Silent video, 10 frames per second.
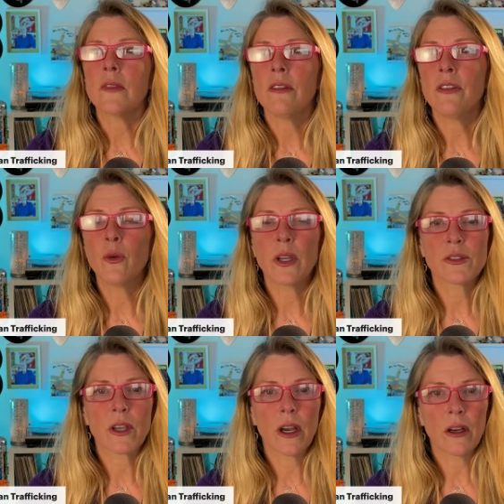few
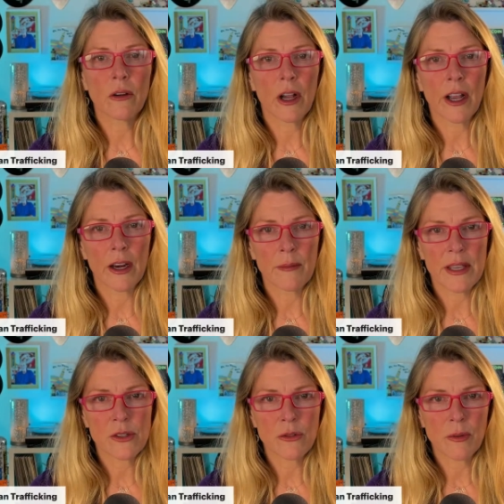weeks ago, I got a
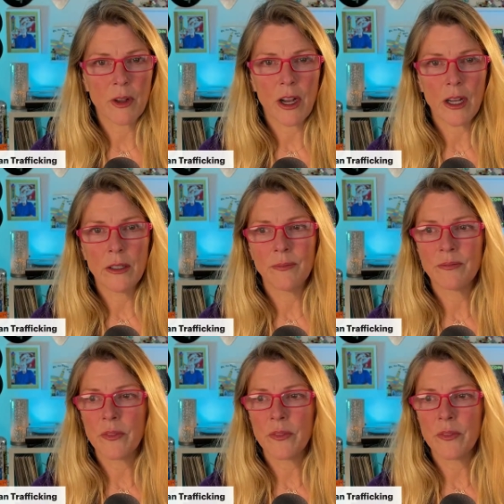message from God.